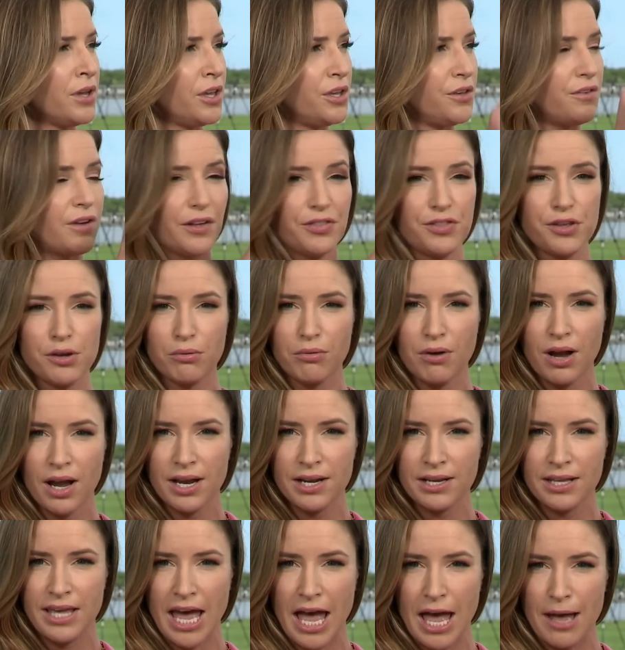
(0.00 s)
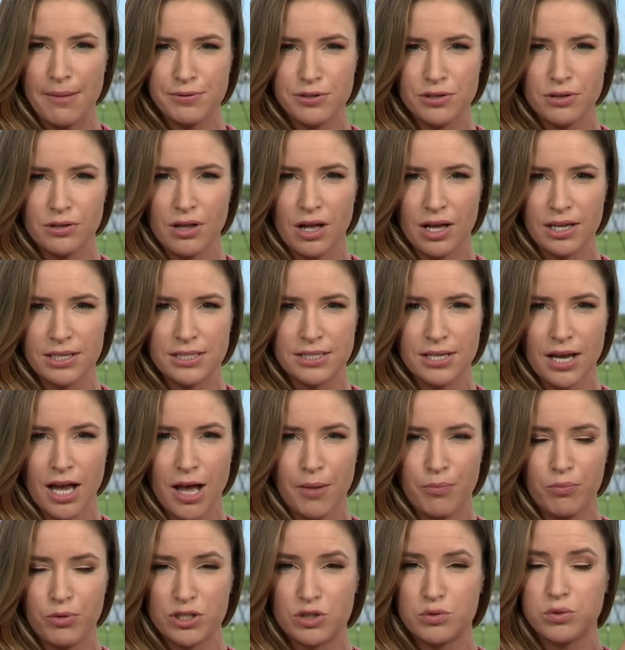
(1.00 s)
You've got the Orion capsule on
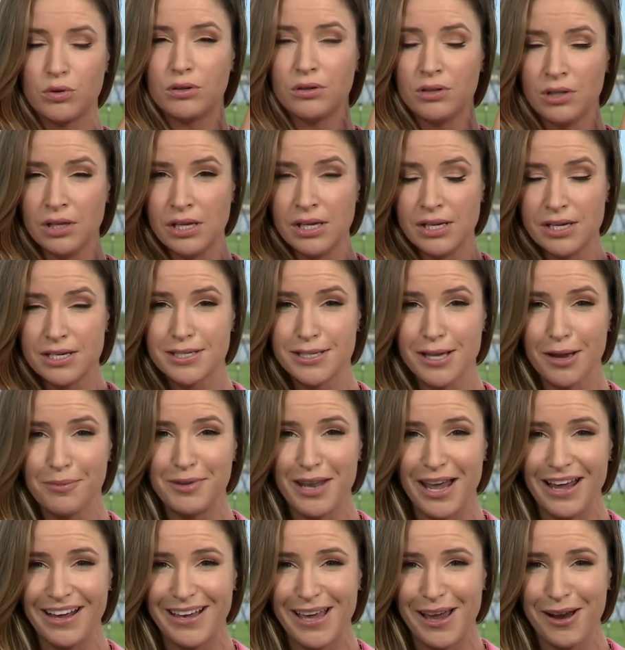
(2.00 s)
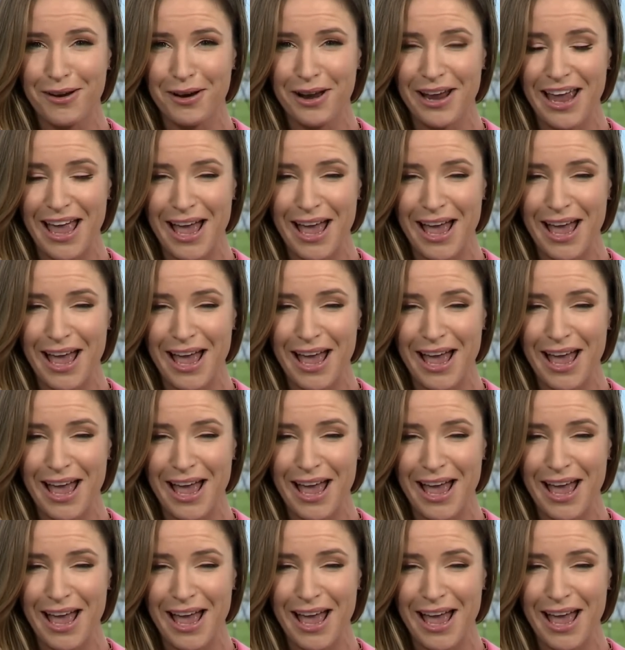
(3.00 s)
top, which will someday carry